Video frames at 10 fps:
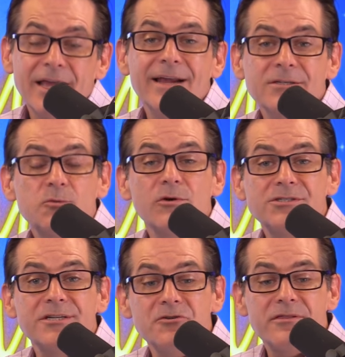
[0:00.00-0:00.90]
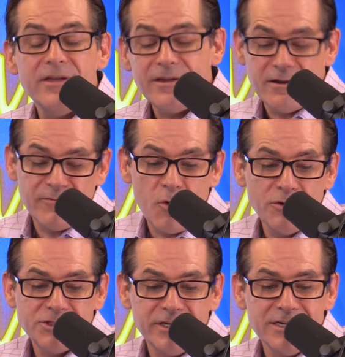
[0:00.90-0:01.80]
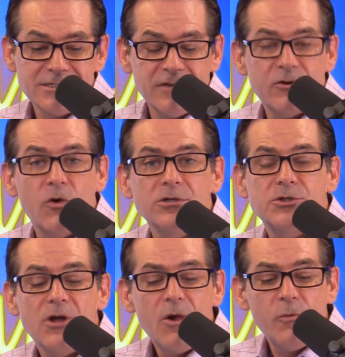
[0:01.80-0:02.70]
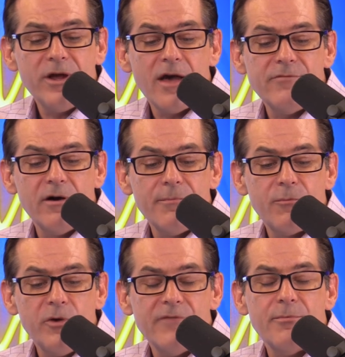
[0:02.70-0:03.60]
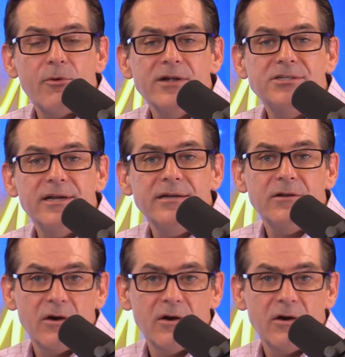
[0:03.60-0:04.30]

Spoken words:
And it's worse than you think. And of course it is. And of course we have a president.